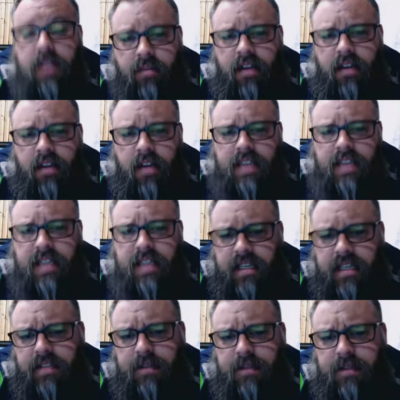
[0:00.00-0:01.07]
your
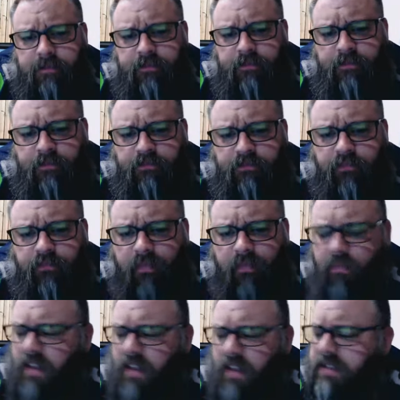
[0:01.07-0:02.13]
ideas.
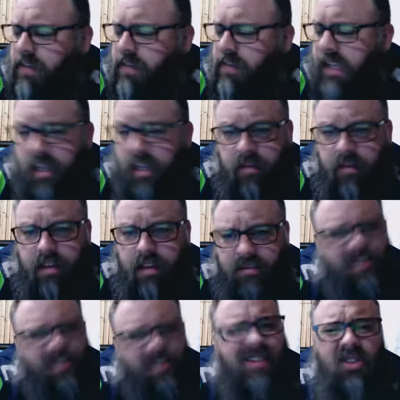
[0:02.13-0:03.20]
Send me an email. No,
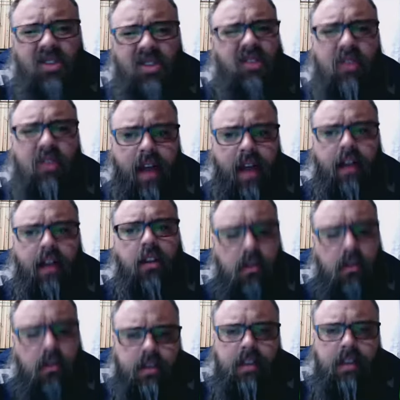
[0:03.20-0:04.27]
actually don't do that. Go
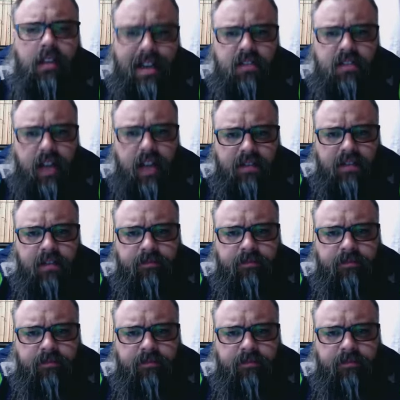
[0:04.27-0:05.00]
into Classcraft.